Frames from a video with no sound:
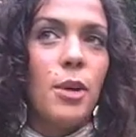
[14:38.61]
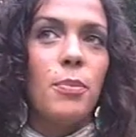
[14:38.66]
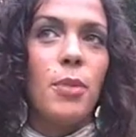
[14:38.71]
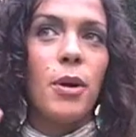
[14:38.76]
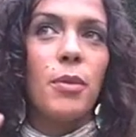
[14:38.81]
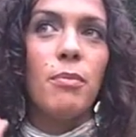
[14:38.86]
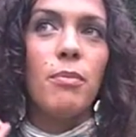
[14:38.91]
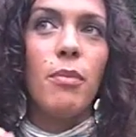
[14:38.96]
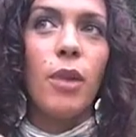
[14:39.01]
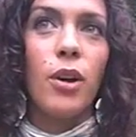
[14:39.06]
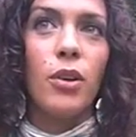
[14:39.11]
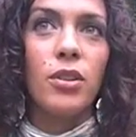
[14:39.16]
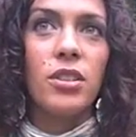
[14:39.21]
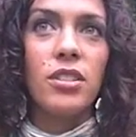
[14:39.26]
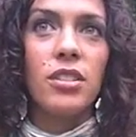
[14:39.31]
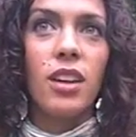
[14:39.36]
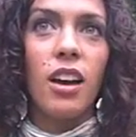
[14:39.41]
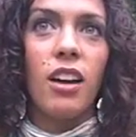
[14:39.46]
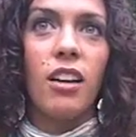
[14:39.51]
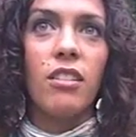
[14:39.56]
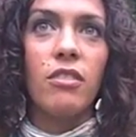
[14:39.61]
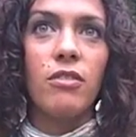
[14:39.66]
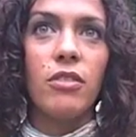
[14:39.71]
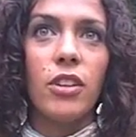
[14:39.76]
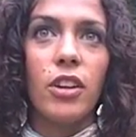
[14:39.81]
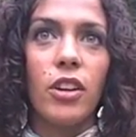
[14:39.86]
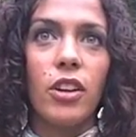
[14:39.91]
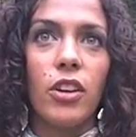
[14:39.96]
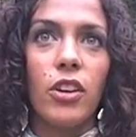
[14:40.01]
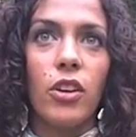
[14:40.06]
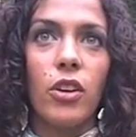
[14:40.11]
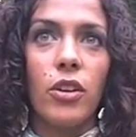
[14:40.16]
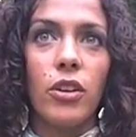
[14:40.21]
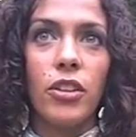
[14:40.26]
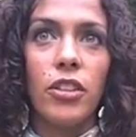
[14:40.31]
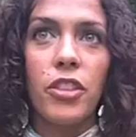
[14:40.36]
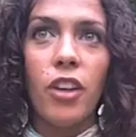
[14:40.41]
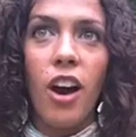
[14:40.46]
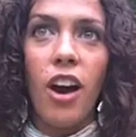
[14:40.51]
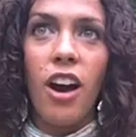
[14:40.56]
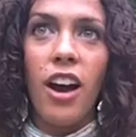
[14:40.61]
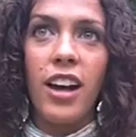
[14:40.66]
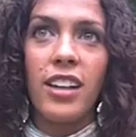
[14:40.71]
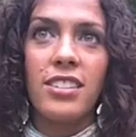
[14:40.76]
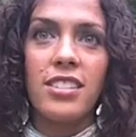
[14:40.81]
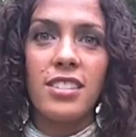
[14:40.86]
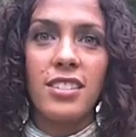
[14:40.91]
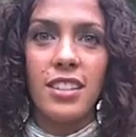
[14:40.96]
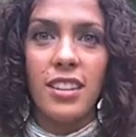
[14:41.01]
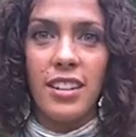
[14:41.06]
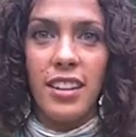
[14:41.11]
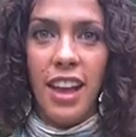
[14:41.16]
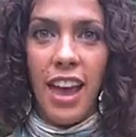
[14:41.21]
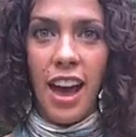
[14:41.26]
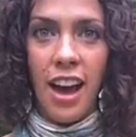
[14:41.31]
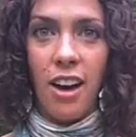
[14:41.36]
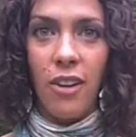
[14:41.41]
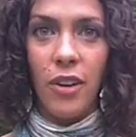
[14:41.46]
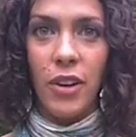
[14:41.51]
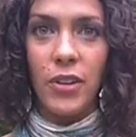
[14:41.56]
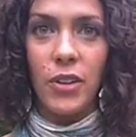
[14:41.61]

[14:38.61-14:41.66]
but most of your thoughts now